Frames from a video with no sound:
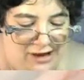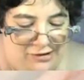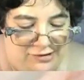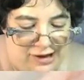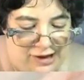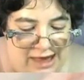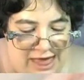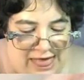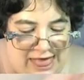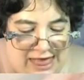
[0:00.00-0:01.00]
I was like,
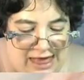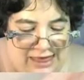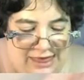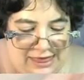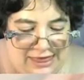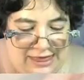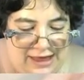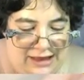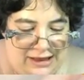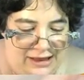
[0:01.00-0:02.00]

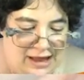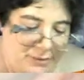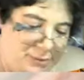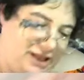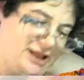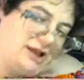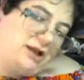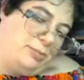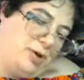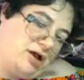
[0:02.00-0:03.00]
does that mean they're
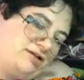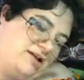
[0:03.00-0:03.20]
going to pass